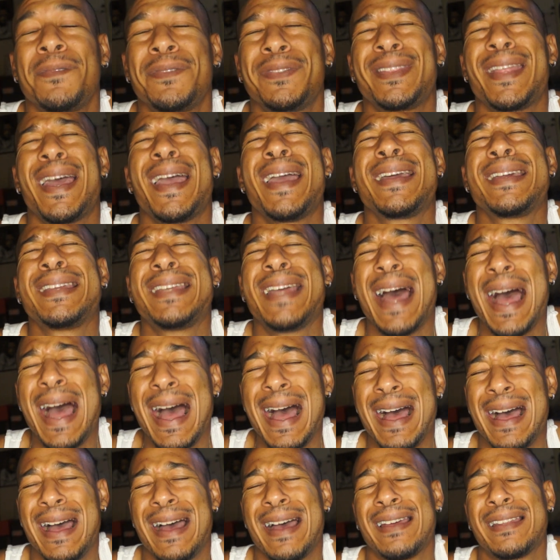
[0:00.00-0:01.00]
Thank
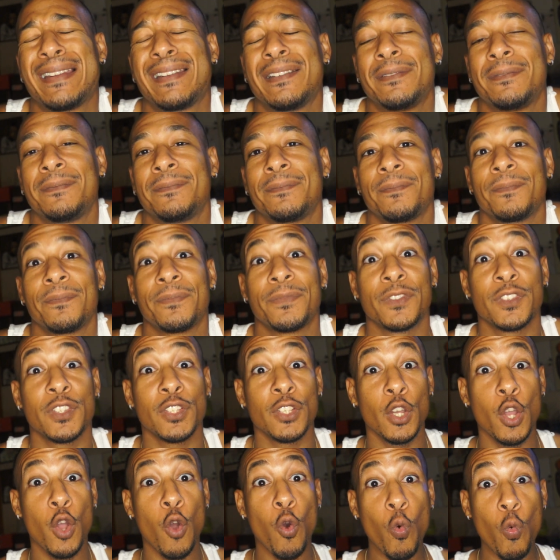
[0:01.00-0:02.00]
God.
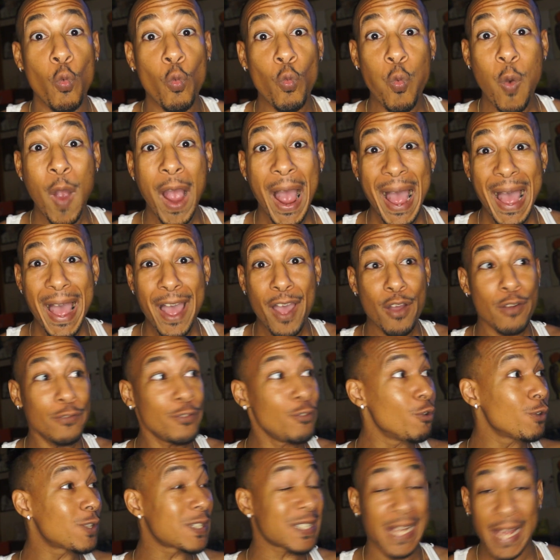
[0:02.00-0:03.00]
Why are
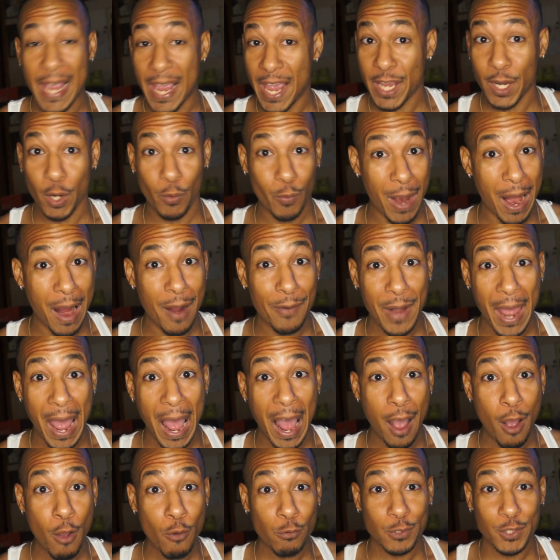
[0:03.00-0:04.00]
you staying around the
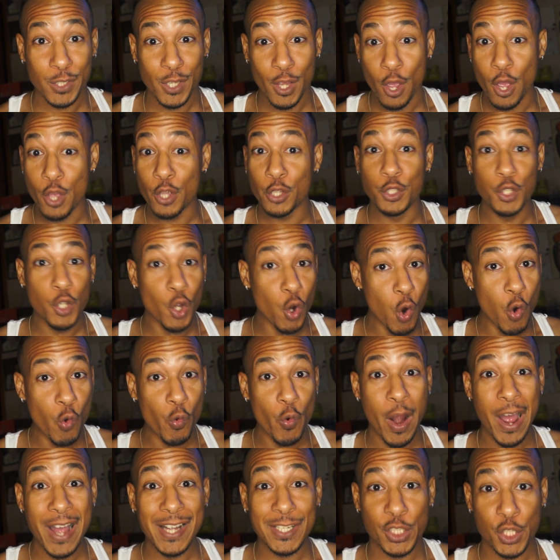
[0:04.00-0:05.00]
house? You
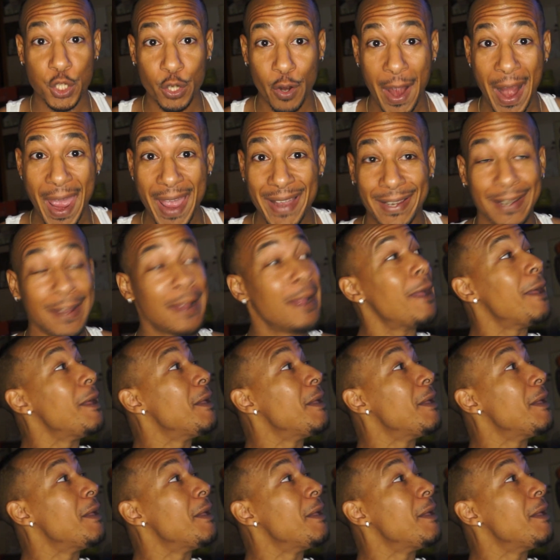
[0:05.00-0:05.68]
run track.